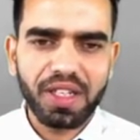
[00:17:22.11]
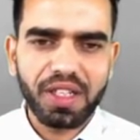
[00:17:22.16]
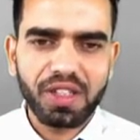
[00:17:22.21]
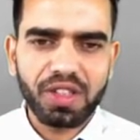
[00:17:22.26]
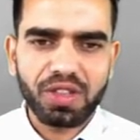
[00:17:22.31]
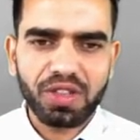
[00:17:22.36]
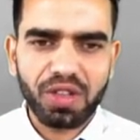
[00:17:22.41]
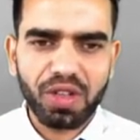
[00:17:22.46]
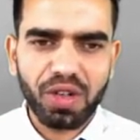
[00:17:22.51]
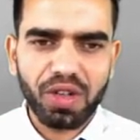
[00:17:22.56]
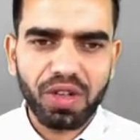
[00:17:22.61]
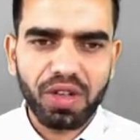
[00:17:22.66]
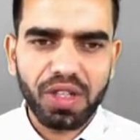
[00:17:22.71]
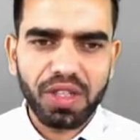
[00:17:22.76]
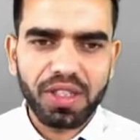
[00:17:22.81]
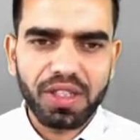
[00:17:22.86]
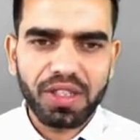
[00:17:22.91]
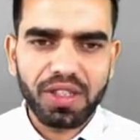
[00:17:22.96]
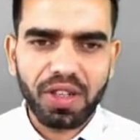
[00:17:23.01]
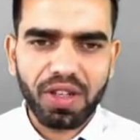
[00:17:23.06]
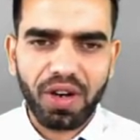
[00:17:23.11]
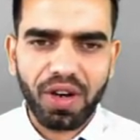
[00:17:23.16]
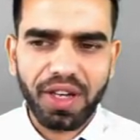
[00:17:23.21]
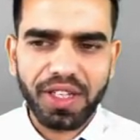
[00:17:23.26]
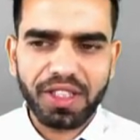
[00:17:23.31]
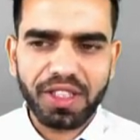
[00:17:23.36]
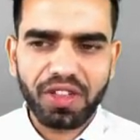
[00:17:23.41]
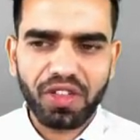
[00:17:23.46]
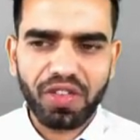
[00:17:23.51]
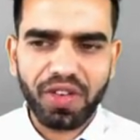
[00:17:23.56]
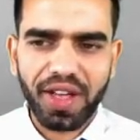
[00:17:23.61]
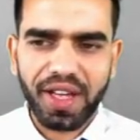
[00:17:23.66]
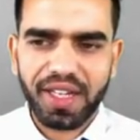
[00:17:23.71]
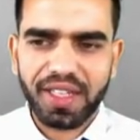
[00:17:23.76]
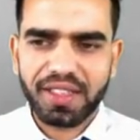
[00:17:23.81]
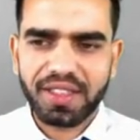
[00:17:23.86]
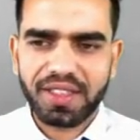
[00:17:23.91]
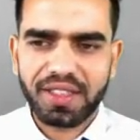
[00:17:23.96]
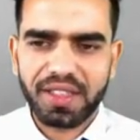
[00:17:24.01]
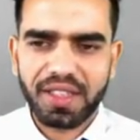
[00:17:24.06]
So the
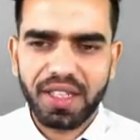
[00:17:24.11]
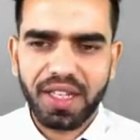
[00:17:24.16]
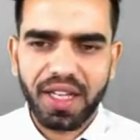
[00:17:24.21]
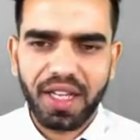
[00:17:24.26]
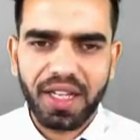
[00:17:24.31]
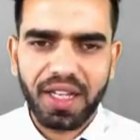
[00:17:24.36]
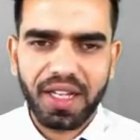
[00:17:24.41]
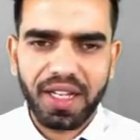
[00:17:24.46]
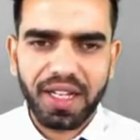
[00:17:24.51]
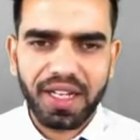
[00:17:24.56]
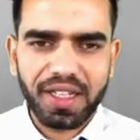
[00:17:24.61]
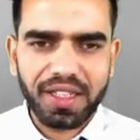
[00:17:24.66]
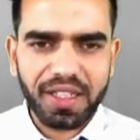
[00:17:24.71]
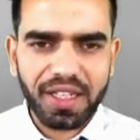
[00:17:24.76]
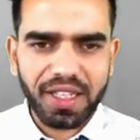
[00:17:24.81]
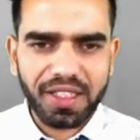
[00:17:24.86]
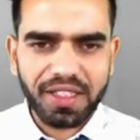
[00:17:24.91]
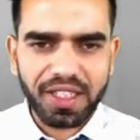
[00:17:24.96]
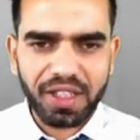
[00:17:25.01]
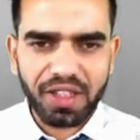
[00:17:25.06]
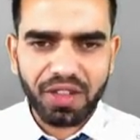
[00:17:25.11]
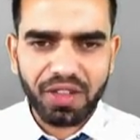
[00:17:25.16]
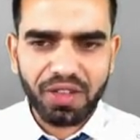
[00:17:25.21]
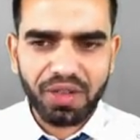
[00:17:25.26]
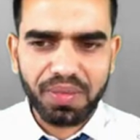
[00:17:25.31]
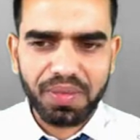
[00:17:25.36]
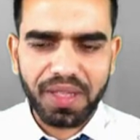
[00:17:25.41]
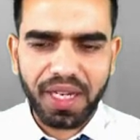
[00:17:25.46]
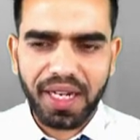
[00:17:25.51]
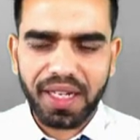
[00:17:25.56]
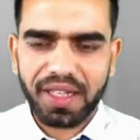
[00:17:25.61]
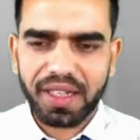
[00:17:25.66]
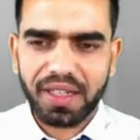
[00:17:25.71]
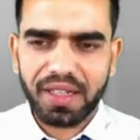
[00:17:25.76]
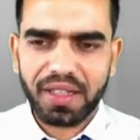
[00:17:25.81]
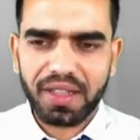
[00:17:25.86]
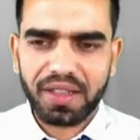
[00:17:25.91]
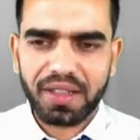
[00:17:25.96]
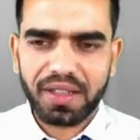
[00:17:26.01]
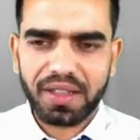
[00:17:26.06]
oesophagus, it is a tube that
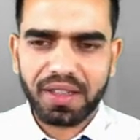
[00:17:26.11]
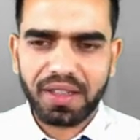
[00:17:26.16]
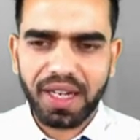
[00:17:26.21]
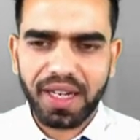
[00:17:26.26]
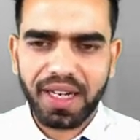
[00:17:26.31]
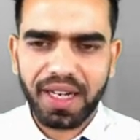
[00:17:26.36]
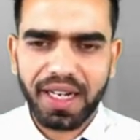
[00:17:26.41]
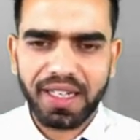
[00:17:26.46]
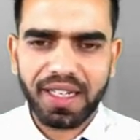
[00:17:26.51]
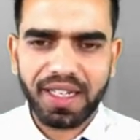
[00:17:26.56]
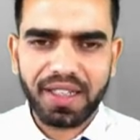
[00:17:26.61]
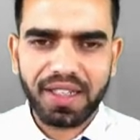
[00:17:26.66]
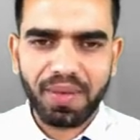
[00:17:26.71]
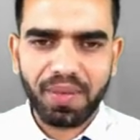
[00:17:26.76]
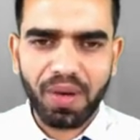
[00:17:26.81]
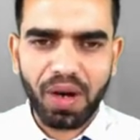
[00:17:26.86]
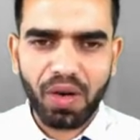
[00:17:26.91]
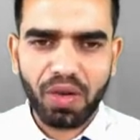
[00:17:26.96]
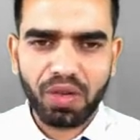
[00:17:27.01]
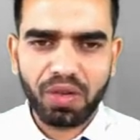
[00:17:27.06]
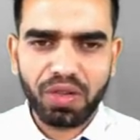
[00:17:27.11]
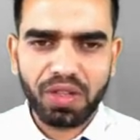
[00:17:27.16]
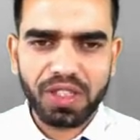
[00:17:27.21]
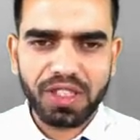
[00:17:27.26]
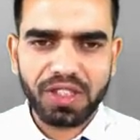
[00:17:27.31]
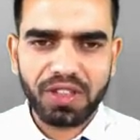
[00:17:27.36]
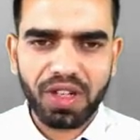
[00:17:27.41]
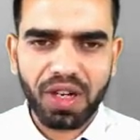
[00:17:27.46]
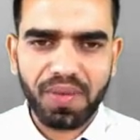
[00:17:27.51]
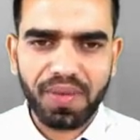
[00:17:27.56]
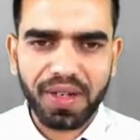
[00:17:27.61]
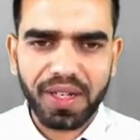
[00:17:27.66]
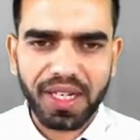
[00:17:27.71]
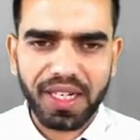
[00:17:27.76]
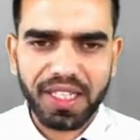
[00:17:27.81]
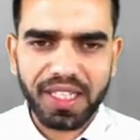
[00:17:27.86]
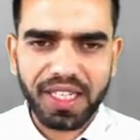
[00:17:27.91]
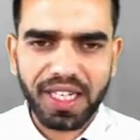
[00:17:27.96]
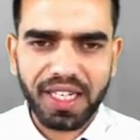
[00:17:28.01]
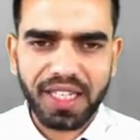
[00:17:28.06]
connecting the mouth to the stomach.
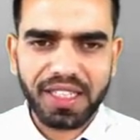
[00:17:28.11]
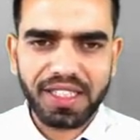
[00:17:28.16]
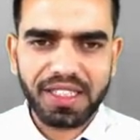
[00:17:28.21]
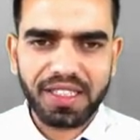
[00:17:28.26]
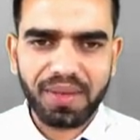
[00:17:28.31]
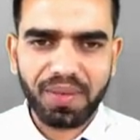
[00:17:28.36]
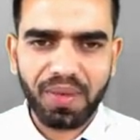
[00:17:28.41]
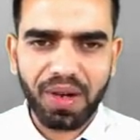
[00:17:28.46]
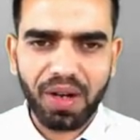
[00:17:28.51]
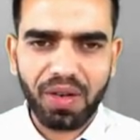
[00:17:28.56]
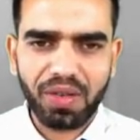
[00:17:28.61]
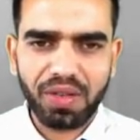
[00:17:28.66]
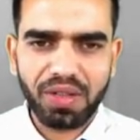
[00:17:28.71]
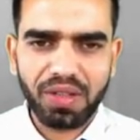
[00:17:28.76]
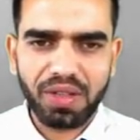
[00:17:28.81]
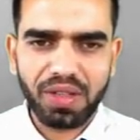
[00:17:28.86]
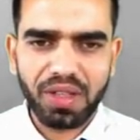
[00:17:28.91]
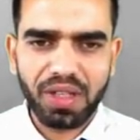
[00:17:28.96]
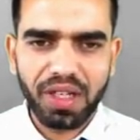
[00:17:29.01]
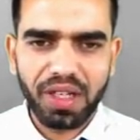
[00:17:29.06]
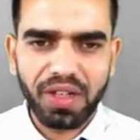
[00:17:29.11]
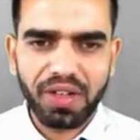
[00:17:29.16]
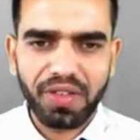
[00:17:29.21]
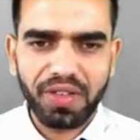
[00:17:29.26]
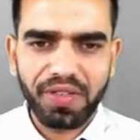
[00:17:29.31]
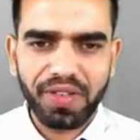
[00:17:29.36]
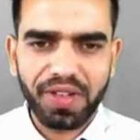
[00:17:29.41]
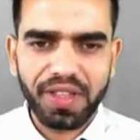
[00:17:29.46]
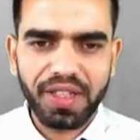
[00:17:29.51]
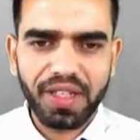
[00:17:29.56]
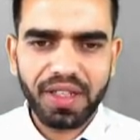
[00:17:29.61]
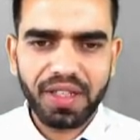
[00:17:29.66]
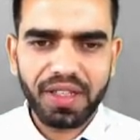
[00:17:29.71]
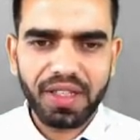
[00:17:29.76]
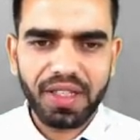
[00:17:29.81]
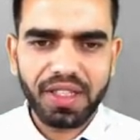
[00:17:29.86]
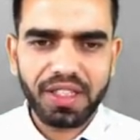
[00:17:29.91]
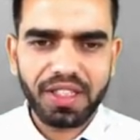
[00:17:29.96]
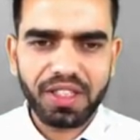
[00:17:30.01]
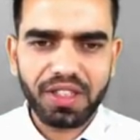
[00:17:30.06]
It connects the mouth with the
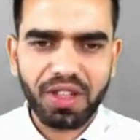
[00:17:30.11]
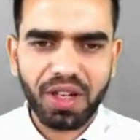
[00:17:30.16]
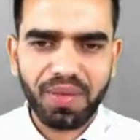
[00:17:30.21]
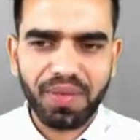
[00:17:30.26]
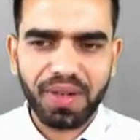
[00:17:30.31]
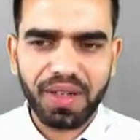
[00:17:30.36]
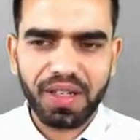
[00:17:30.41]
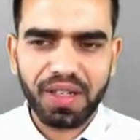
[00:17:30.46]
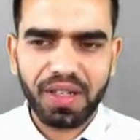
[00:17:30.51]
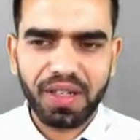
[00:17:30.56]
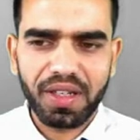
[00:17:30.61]
stomach.